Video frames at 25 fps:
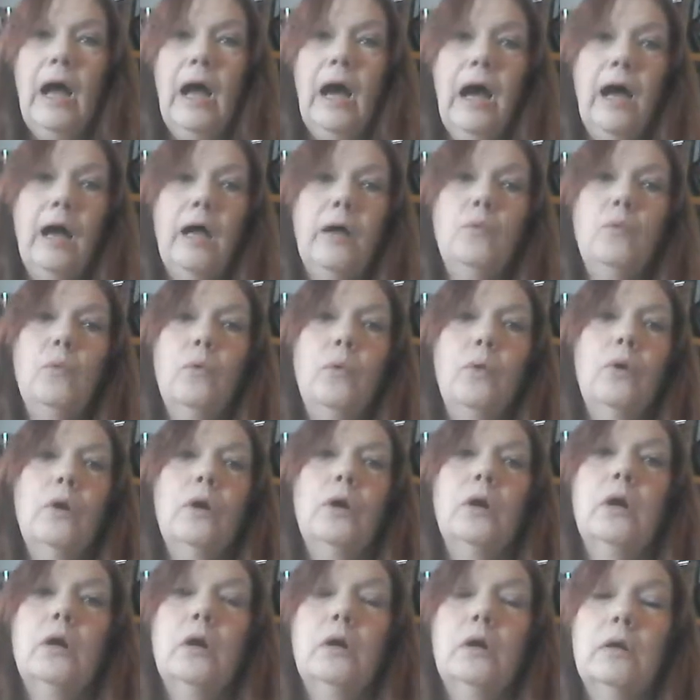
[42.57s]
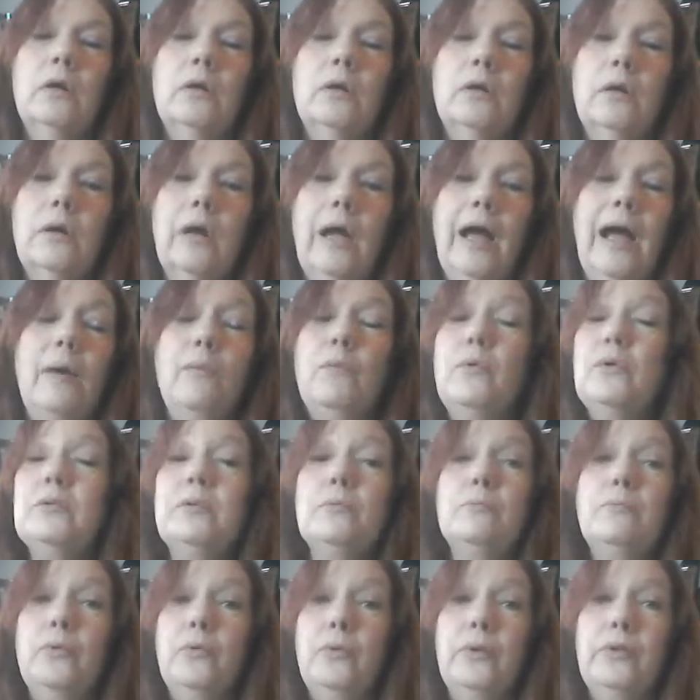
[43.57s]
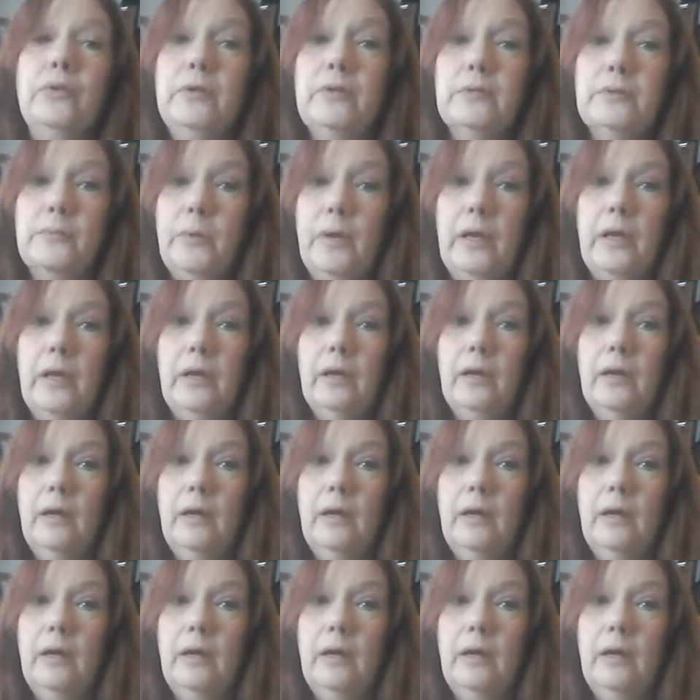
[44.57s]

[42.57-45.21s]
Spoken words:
I wasn't born this way.